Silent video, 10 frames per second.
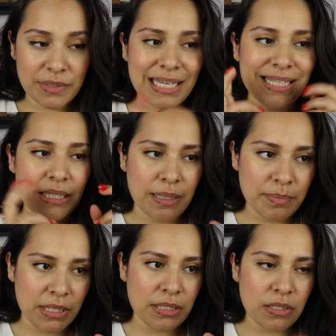It is a
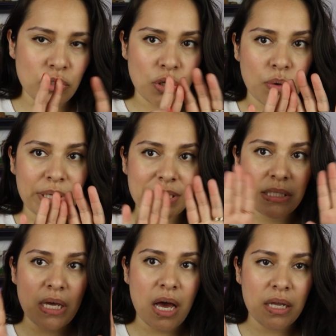lip tint, so it's
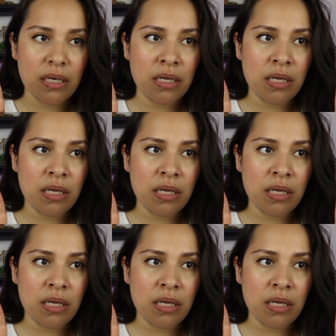not,